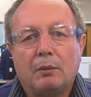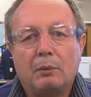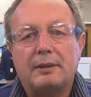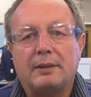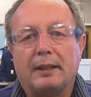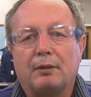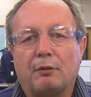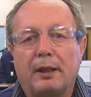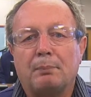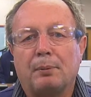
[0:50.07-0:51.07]
We take
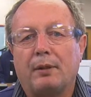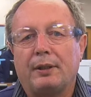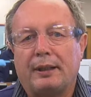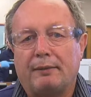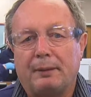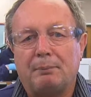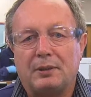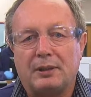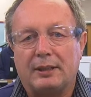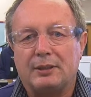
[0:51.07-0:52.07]
great pride in our
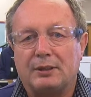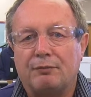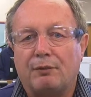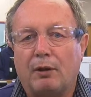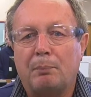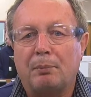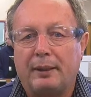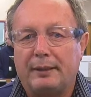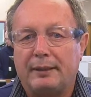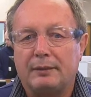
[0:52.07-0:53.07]
reputation for
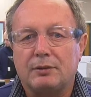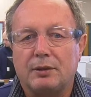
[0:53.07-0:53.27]
operating